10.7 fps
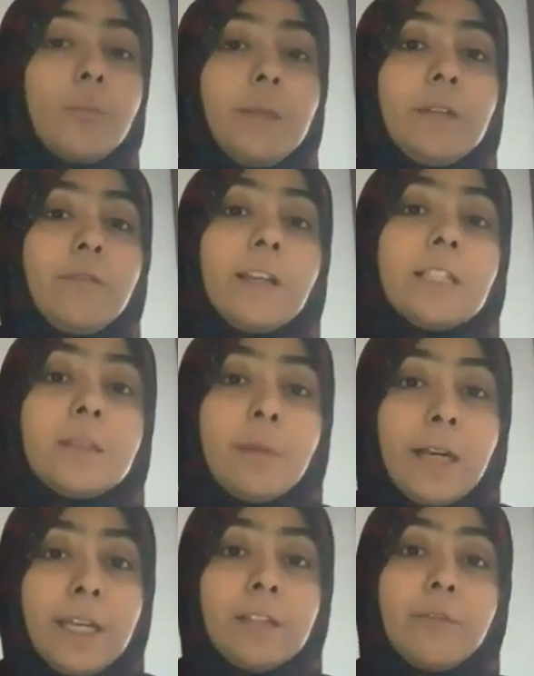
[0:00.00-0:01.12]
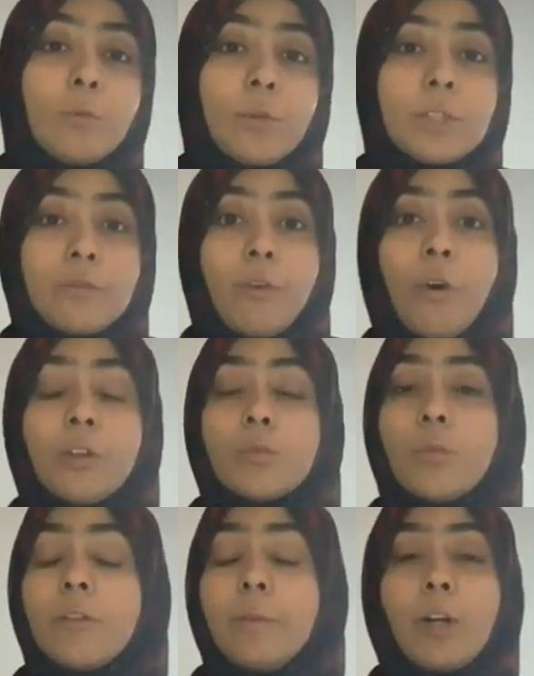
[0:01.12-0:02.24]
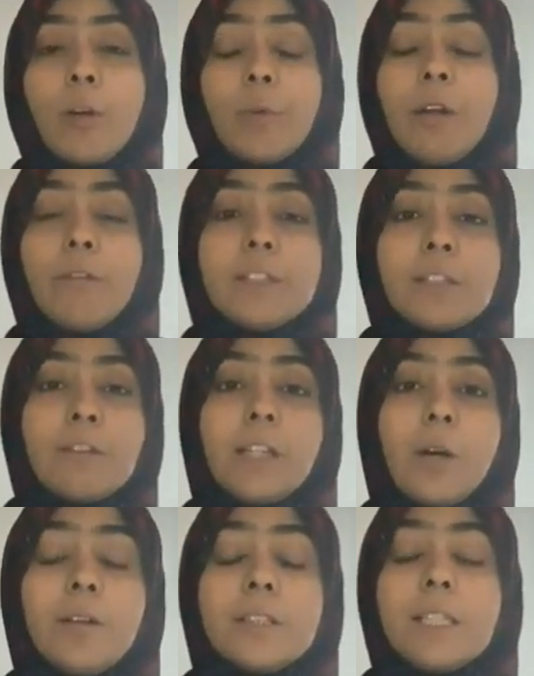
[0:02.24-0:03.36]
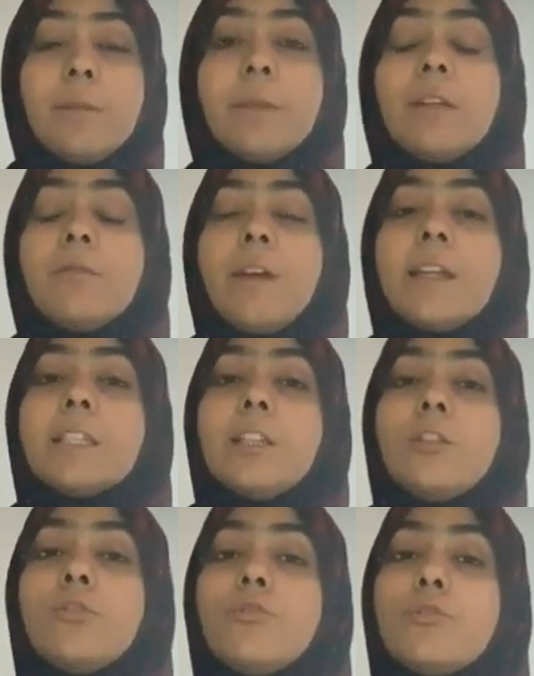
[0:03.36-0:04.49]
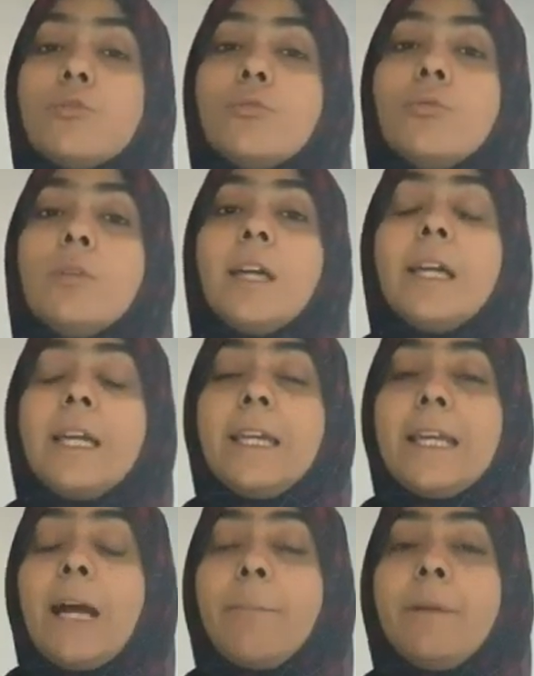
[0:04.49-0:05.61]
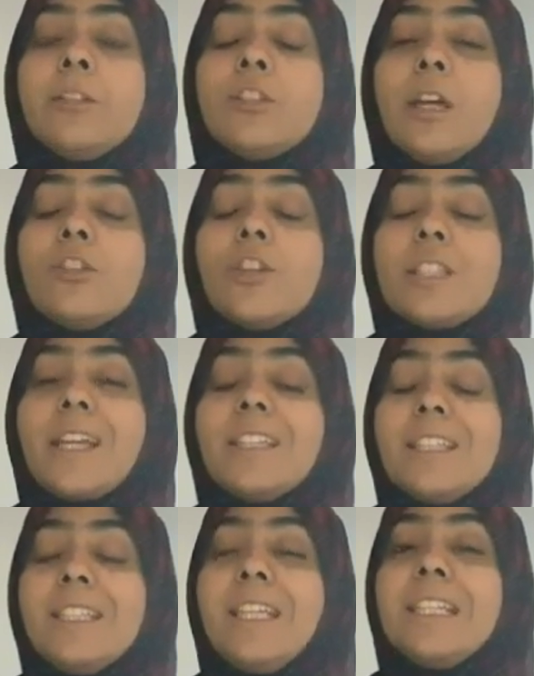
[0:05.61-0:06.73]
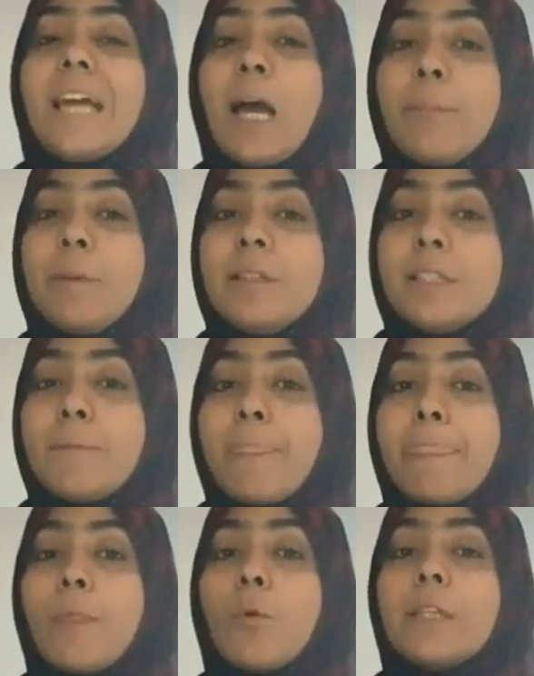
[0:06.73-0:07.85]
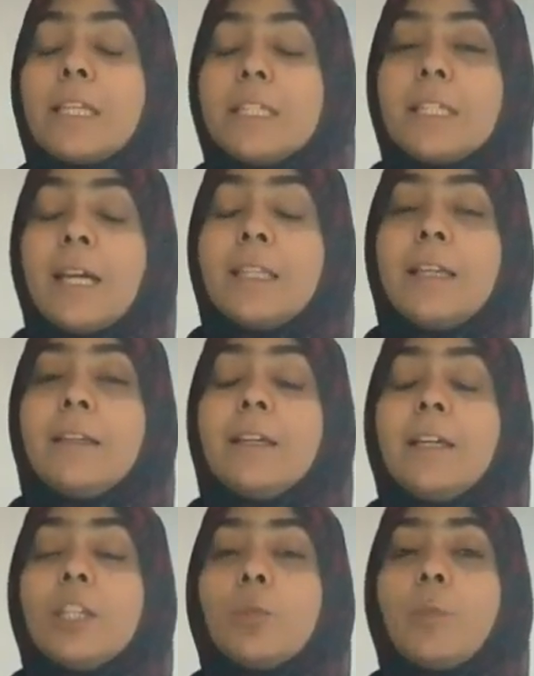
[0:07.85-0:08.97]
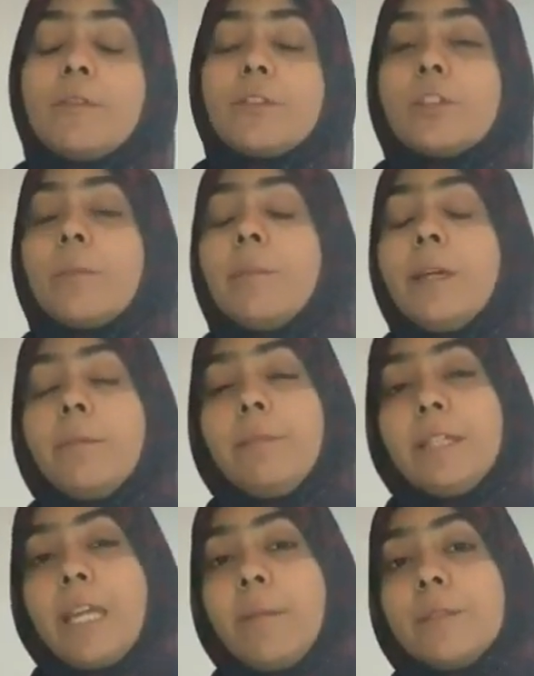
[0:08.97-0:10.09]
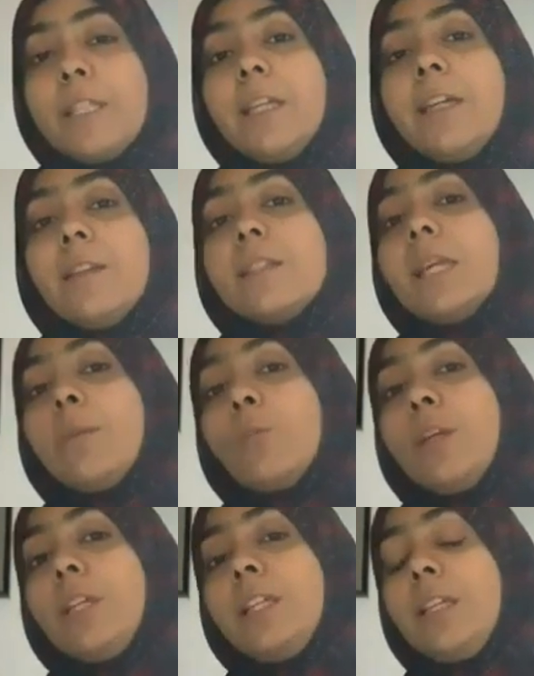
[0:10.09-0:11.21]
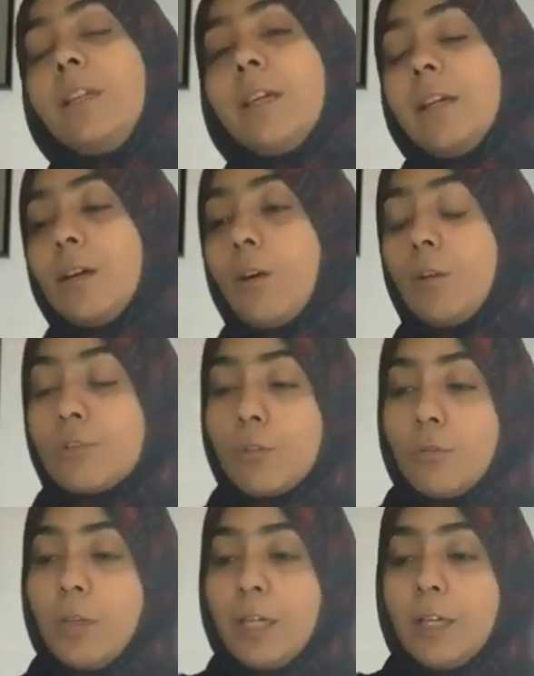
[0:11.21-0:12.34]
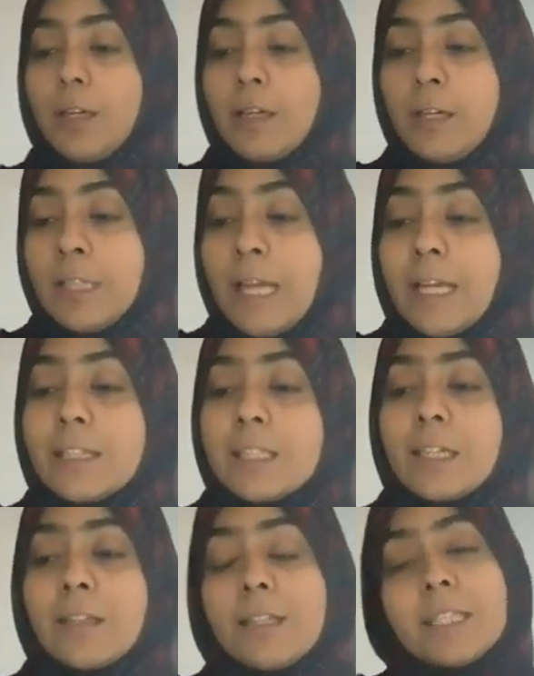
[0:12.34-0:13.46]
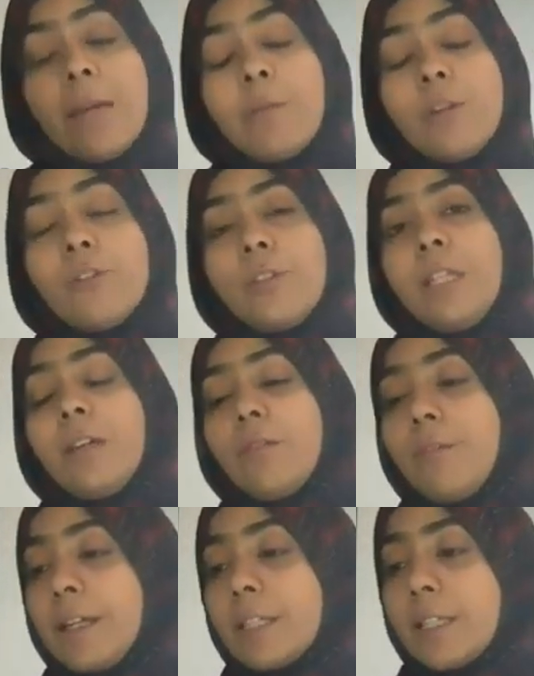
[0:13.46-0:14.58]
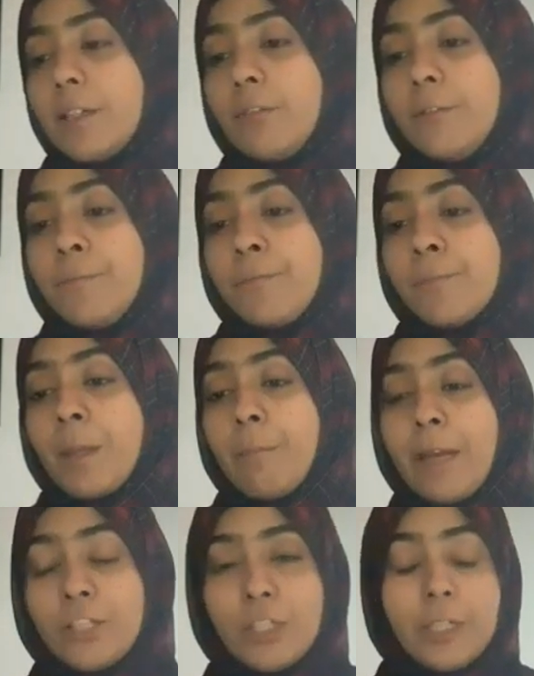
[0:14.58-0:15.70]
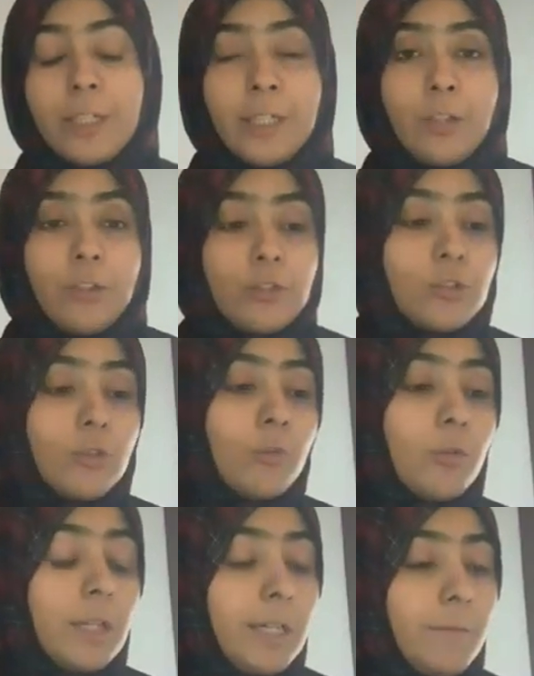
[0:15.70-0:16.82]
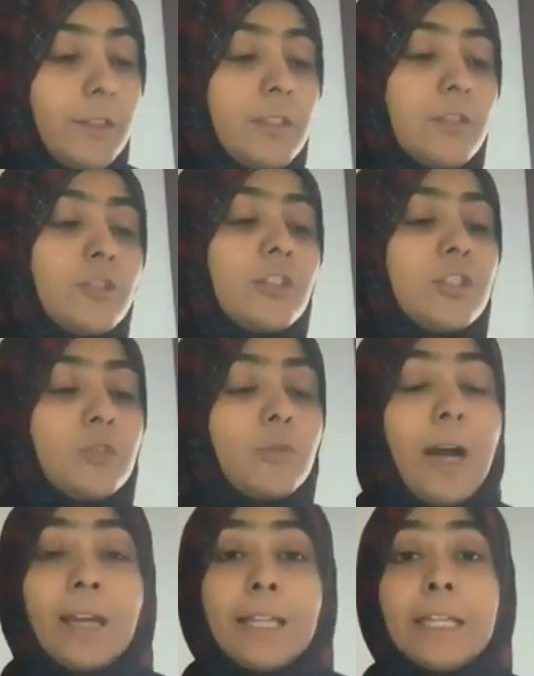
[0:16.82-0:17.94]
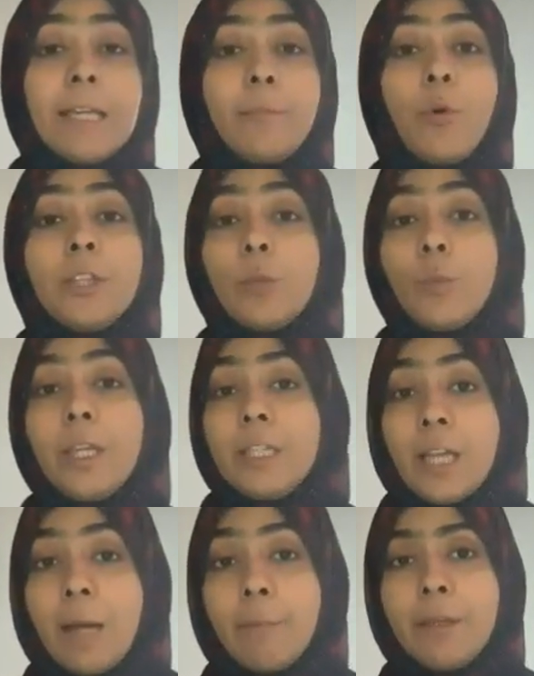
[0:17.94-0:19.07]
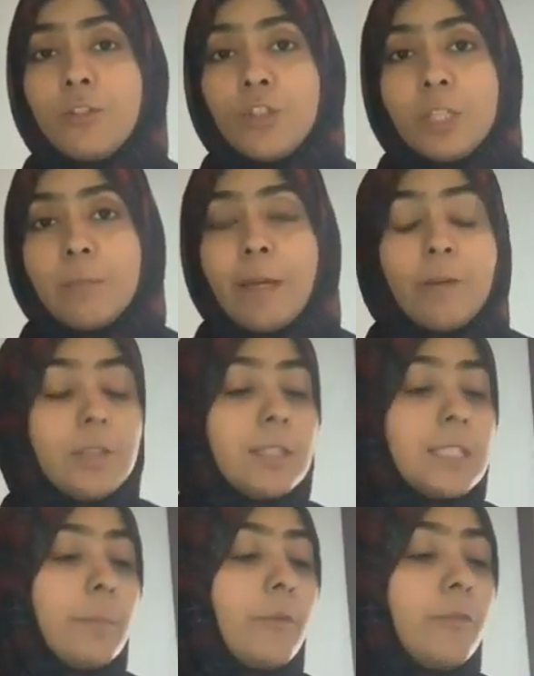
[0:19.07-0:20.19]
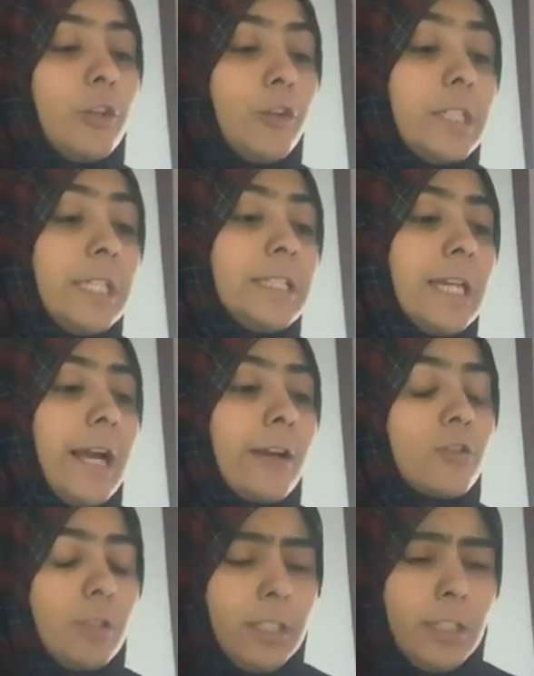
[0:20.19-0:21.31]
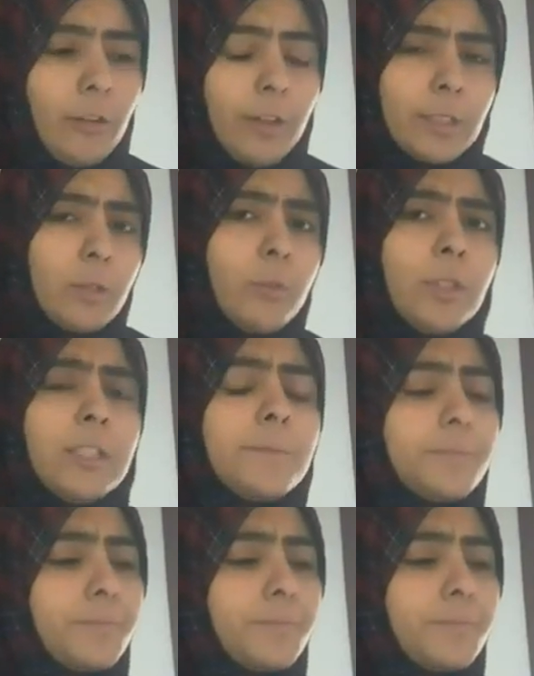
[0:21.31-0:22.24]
be affected by it, if it was false, would have been our Prophet sallallahu alaihi wasallam. But in fact, it is true. It happens, just like disease happens. No one can deny that. The Prophet sallallahu alaihi wasallam became sick in the same way. He also, like a sickness, came under the effect of magic. So this is just to highlight a point that we had not mentioned about some of their deeds, actually, that are included.